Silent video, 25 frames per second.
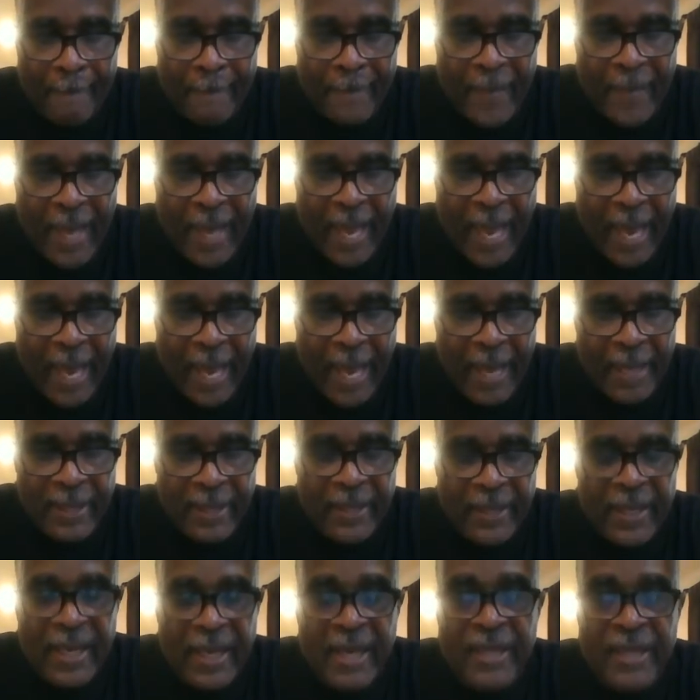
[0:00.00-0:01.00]

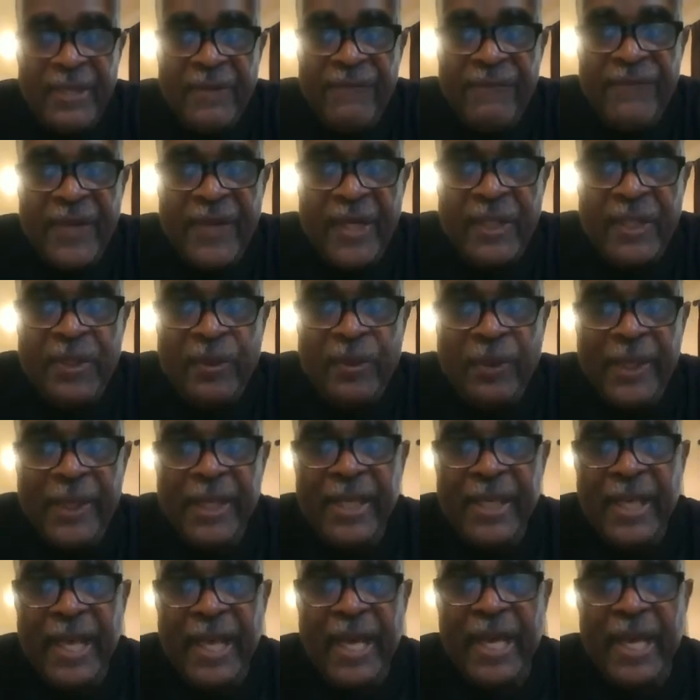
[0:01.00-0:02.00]
And
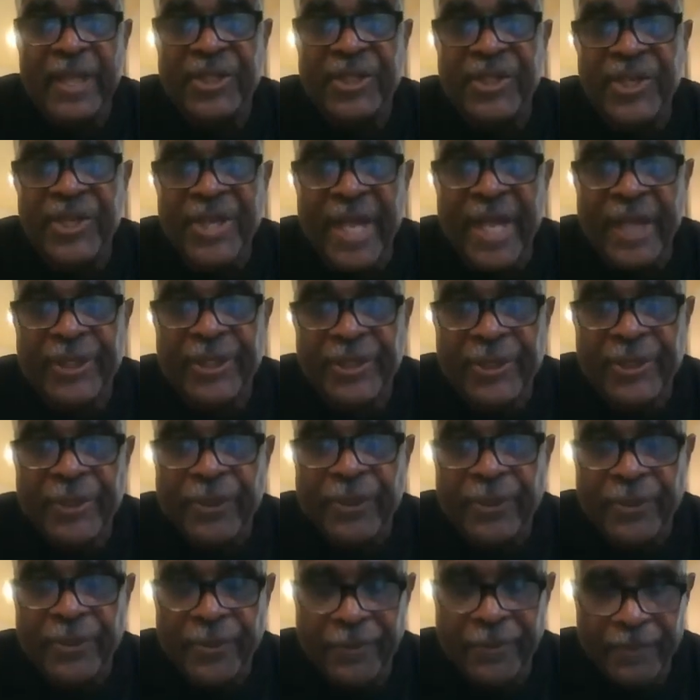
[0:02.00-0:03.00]
individually as
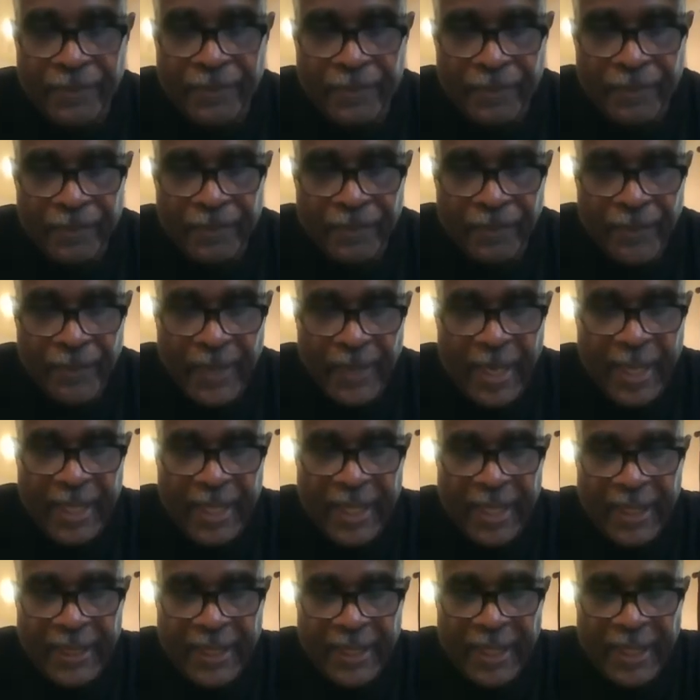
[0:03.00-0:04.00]
netcher,
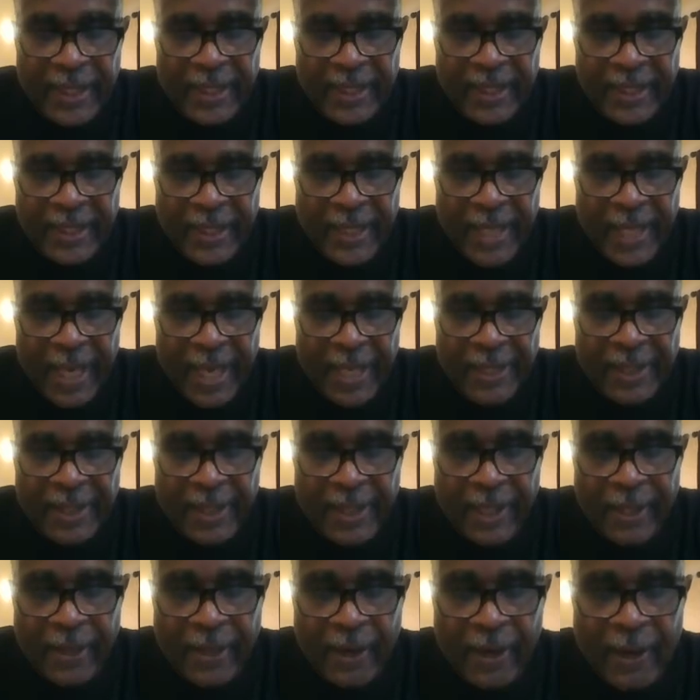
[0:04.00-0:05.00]

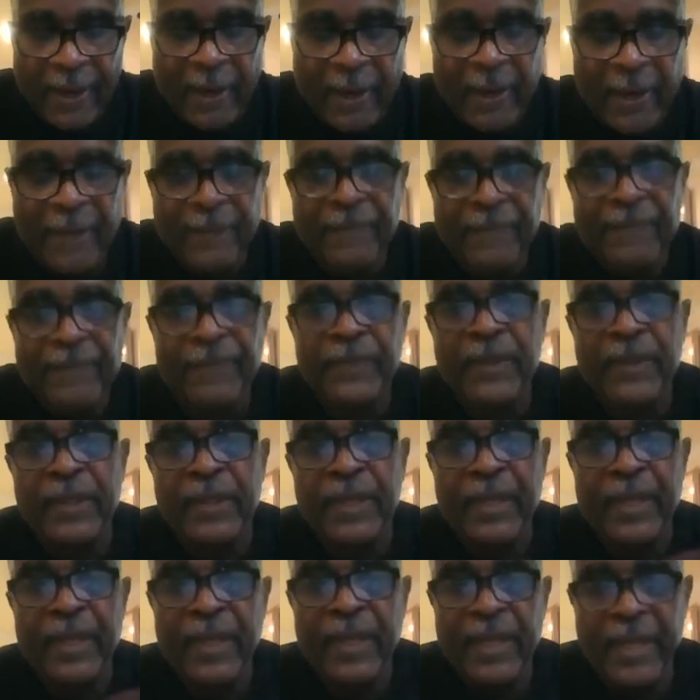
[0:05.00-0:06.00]
Netcher.
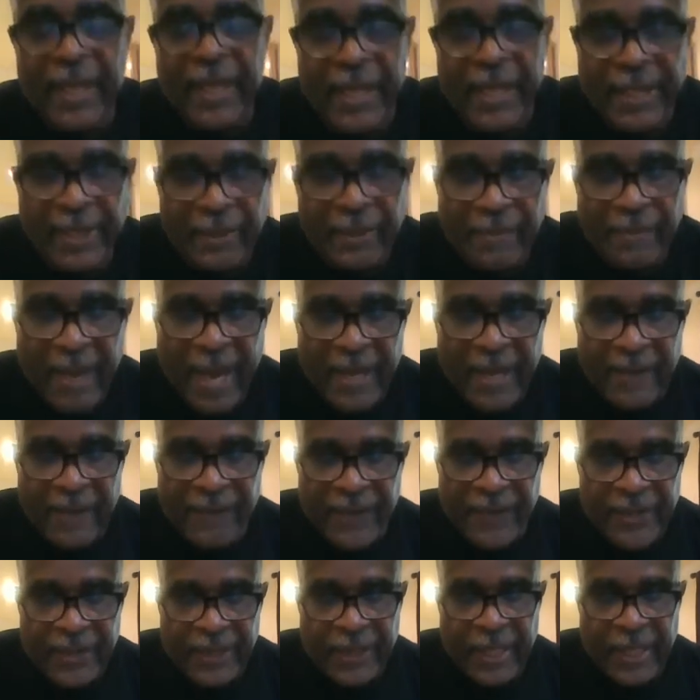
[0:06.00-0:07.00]
Each
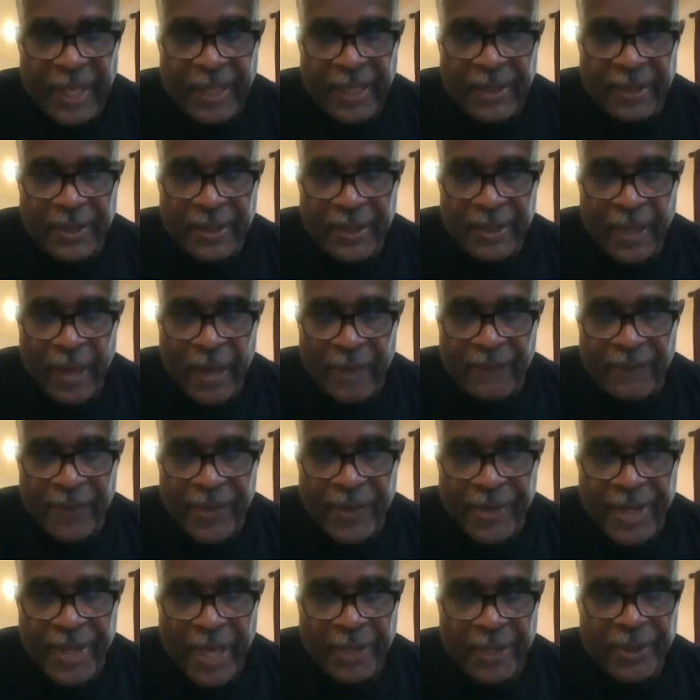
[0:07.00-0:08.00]
manifestation of a
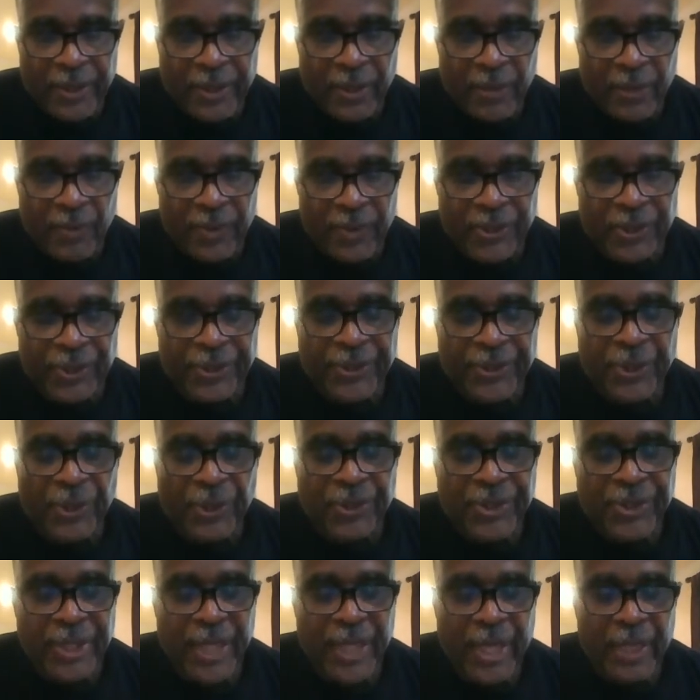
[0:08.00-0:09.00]
netcher was
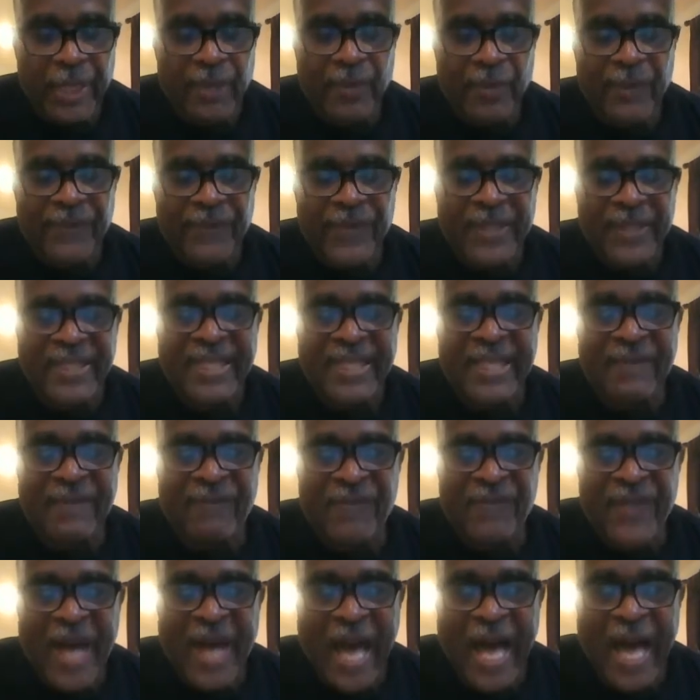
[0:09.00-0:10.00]
associated with a
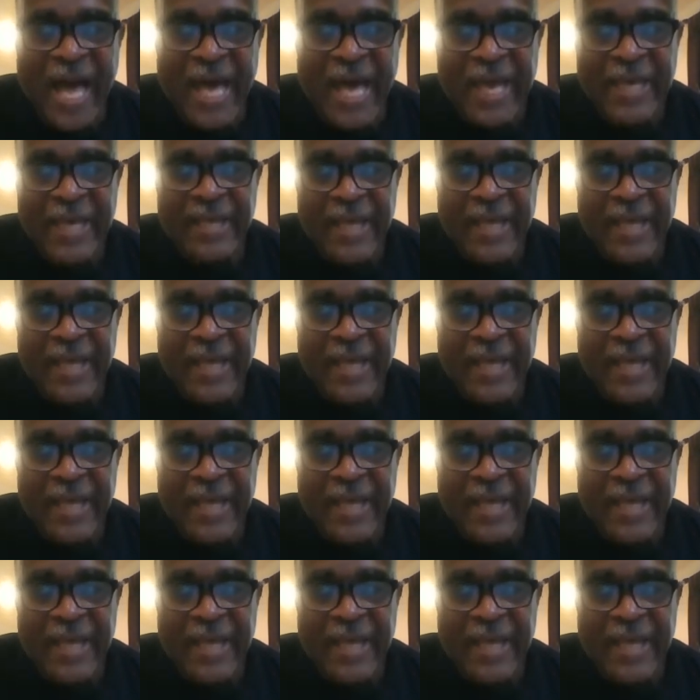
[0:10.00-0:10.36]
divine